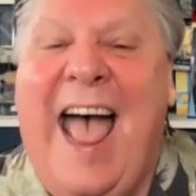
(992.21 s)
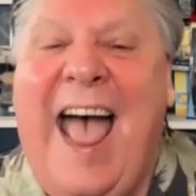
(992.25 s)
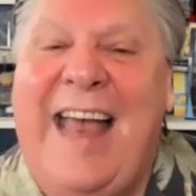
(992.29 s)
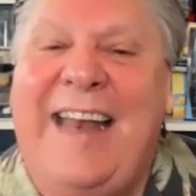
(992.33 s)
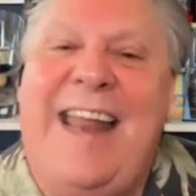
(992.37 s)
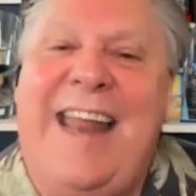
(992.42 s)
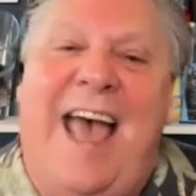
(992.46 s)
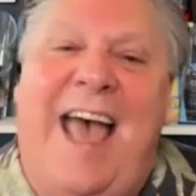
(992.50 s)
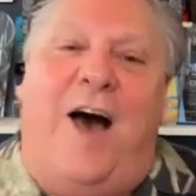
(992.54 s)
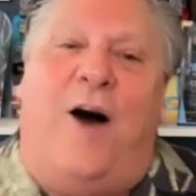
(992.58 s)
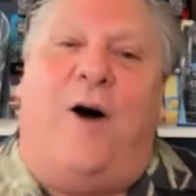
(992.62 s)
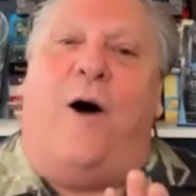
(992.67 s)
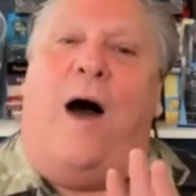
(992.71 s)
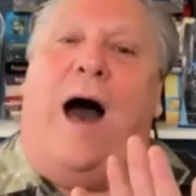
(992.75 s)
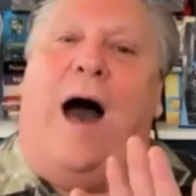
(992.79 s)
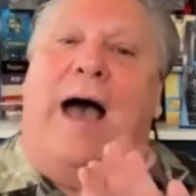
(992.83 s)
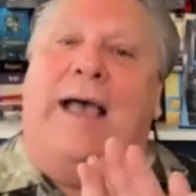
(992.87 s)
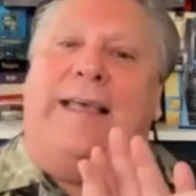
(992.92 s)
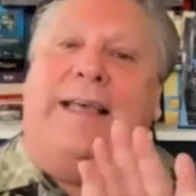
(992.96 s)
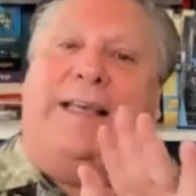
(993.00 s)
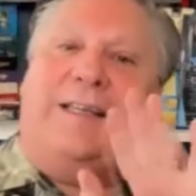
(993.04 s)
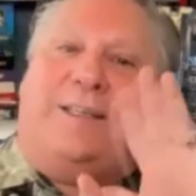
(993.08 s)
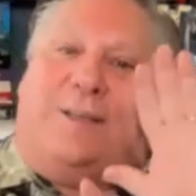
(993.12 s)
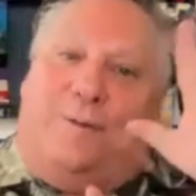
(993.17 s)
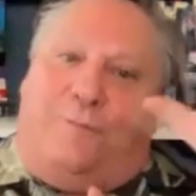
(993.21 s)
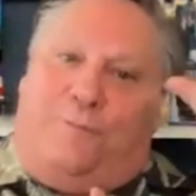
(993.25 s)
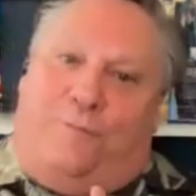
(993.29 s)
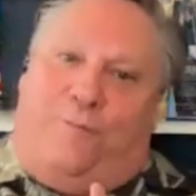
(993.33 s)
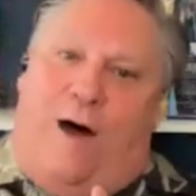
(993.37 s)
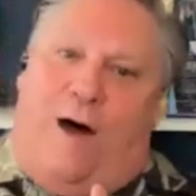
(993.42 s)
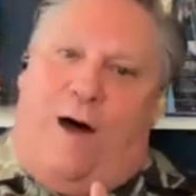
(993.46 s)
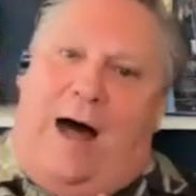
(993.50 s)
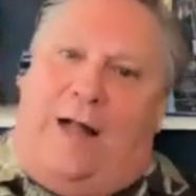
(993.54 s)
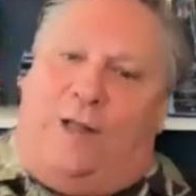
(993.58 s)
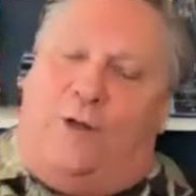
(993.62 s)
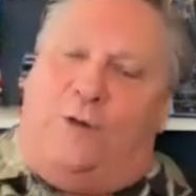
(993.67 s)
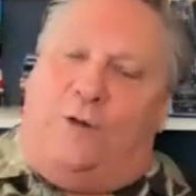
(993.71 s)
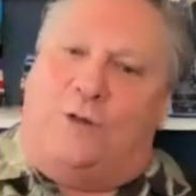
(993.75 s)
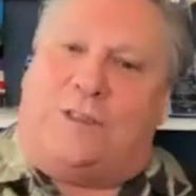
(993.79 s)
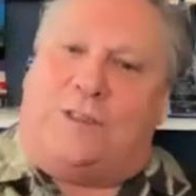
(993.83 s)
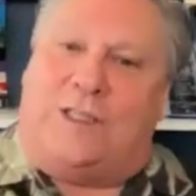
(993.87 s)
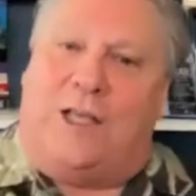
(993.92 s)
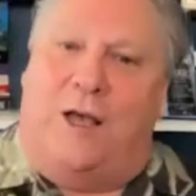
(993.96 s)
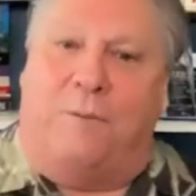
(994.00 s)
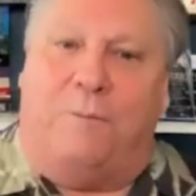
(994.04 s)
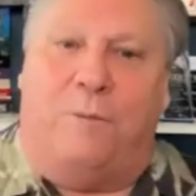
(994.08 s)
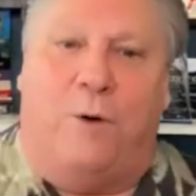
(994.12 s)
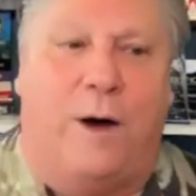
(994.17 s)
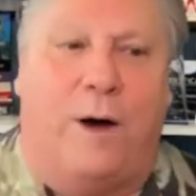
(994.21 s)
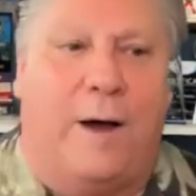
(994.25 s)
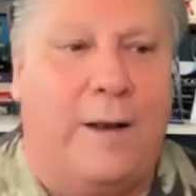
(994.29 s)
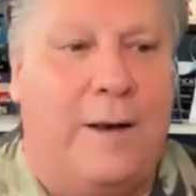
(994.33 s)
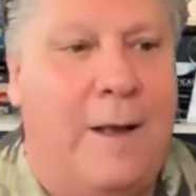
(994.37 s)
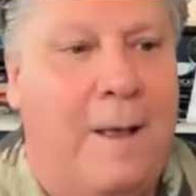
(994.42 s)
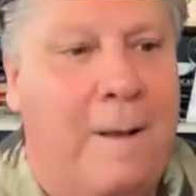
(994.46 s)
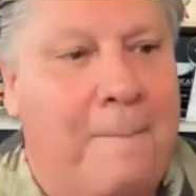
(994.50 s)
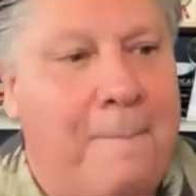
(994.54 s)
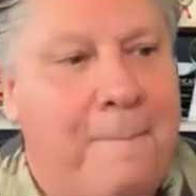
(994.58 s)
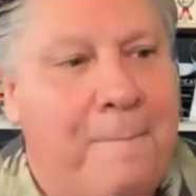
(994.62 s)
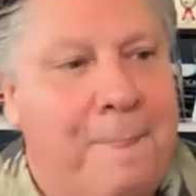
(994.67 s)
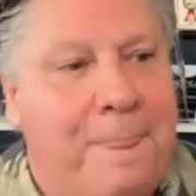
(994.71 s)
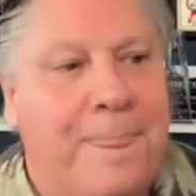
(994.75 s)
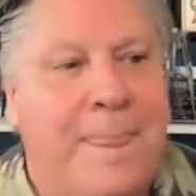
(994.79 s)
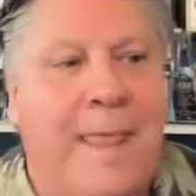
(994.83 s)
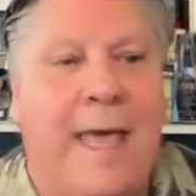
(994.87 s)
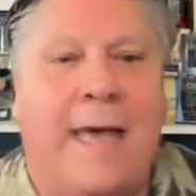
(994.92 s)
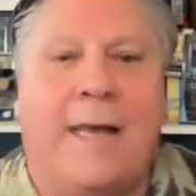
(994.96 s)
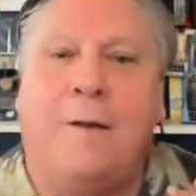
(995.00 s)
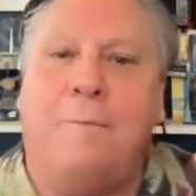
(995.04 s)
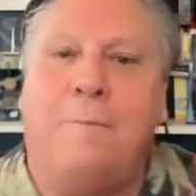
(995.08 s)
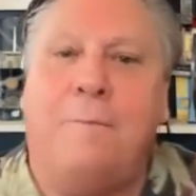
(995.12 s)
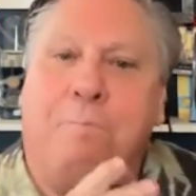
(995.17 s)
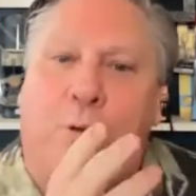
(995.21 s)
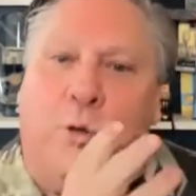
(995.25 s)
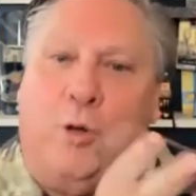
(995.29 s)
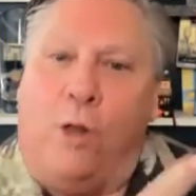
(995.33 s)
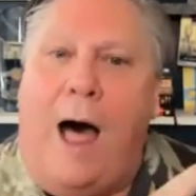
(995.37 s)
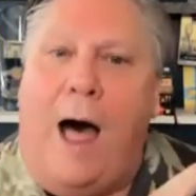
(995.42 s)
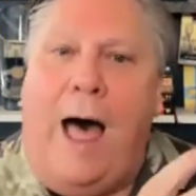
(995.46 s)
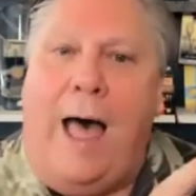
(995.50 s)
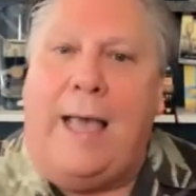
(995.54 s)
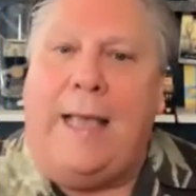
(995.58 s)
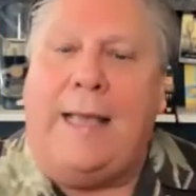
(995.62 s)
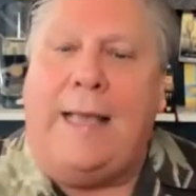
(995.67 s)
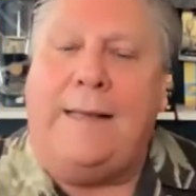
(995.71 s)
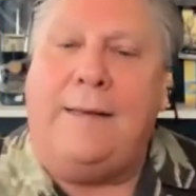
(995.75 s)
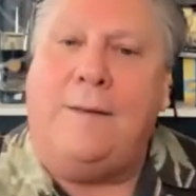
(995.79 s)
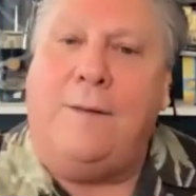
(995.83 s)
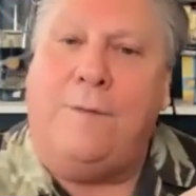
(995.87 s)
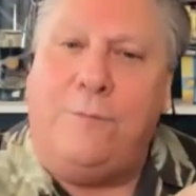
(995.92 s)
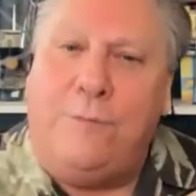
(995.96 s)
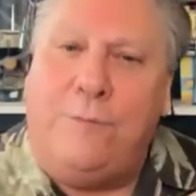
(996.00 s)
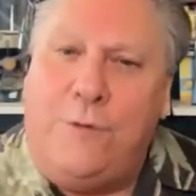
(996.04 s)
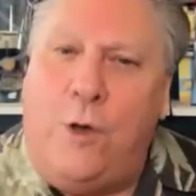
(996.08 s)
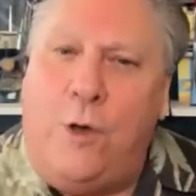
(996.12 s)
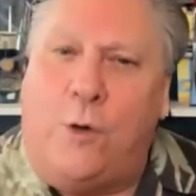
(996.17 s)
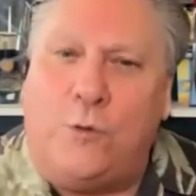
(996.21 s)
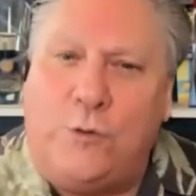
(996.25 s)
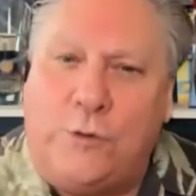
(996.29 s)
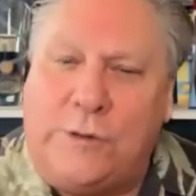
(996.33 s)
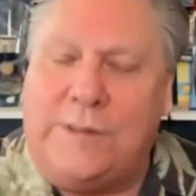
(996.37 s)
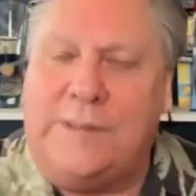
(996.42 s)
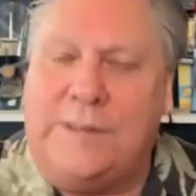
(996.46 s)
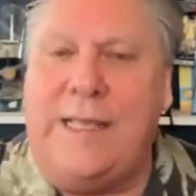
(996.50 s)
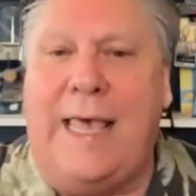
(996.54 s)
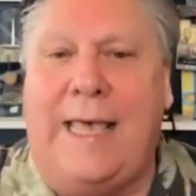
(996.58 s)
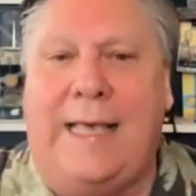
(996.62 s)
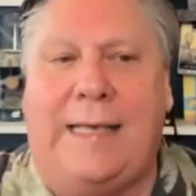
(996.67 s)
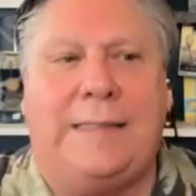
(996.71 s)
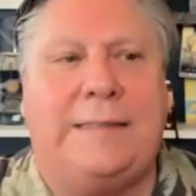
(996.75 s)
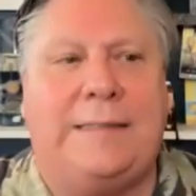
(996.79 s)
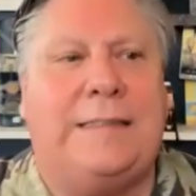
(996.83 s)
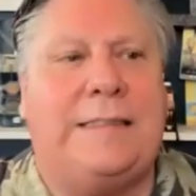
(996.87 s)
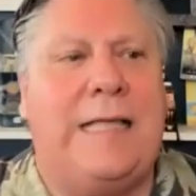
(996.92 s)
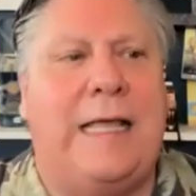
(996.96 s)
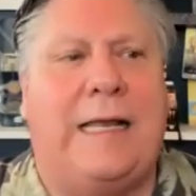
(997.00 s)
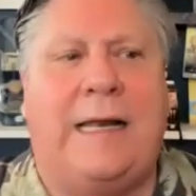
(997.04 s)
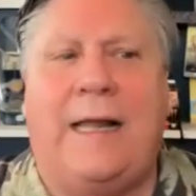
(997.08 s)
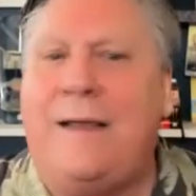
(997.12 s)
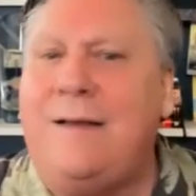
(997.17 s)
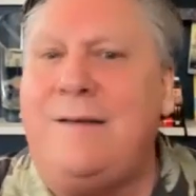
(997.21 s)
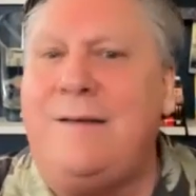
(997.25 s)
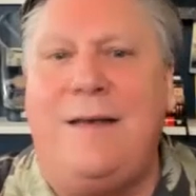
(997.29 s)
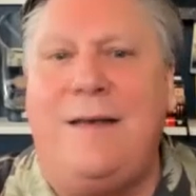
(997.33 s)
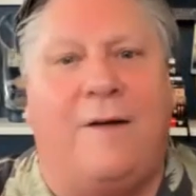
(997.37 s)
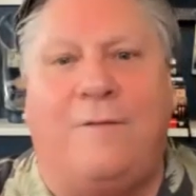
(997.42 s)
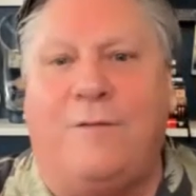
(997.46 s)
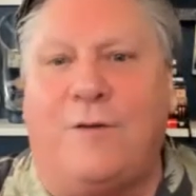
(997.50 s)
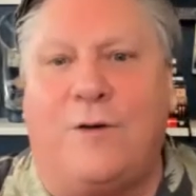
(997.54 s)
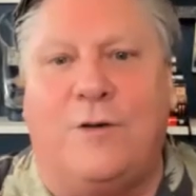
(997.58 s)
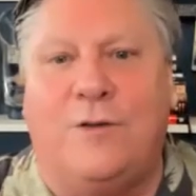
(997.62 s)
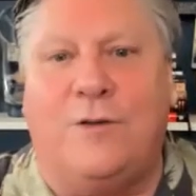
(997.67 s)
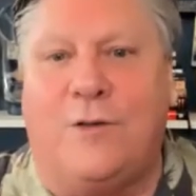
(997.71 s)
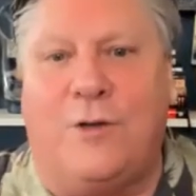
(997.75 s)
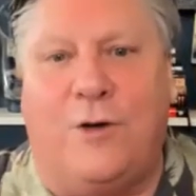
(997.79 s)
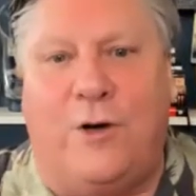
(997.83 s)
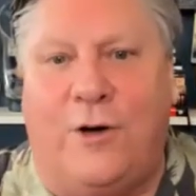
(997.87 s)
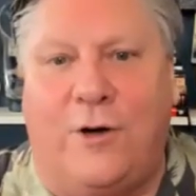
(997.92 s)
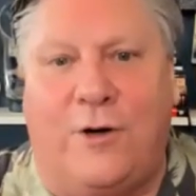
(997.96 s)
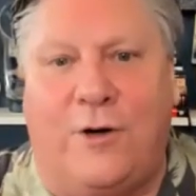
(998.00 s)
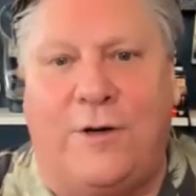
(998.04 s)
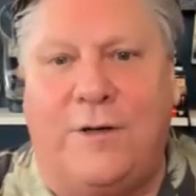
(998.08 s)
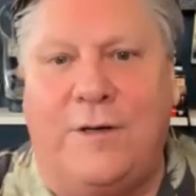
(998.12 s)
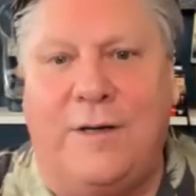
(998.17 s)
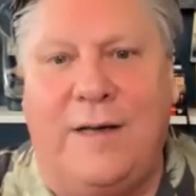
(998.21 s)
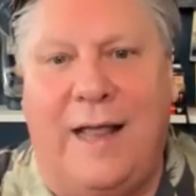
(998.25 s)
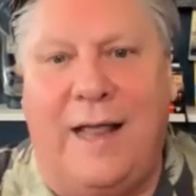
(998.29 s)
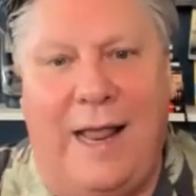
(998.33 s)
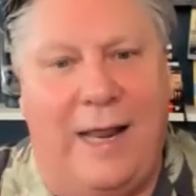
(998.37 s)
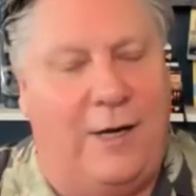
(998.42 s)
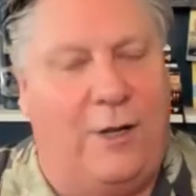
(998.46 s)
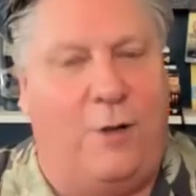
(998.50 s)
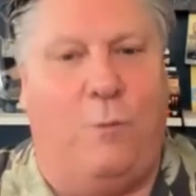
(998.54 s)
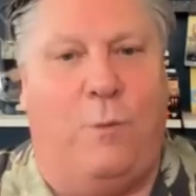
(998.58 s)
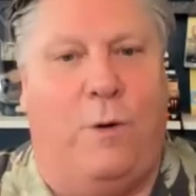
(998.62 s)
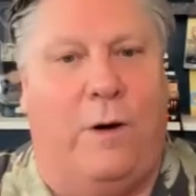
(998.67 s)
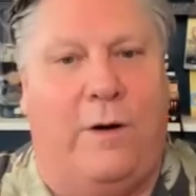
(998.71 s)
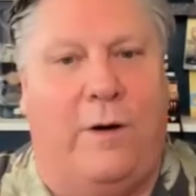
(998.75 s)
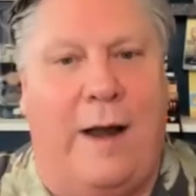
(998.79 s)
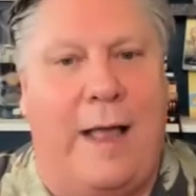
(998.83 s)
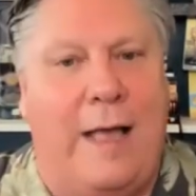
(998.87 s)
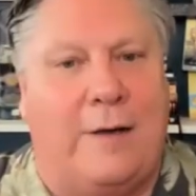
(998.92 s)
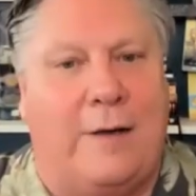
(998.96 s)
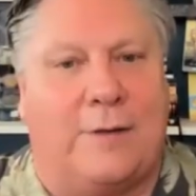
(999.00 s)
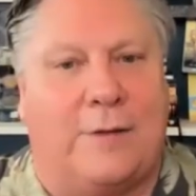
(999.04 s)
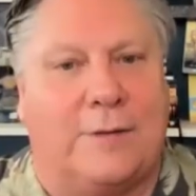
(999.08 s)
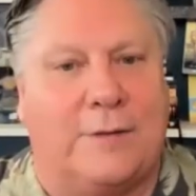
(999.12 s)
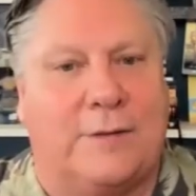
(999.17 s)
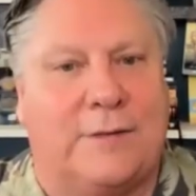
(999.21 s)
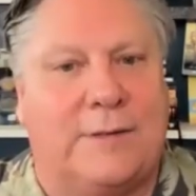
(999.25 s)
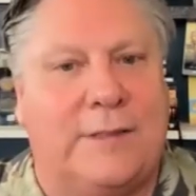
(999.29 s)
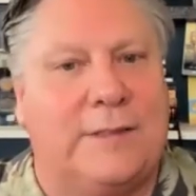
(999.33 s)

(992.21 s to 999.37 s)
And now I get to follow someone that applied those things that I never learned anywhere else.